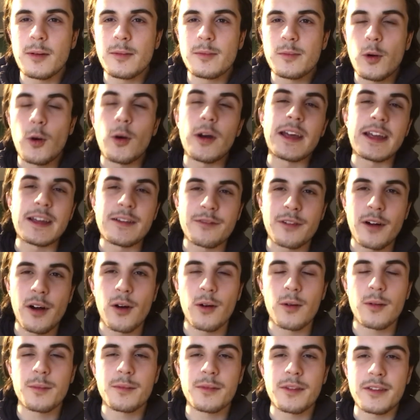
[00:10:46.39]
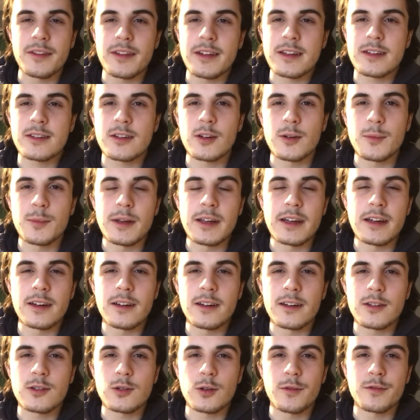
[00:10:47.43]
or he felt that this could be
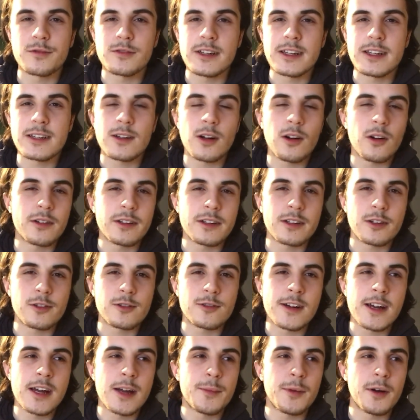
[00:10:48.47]
a sort of restart in his career,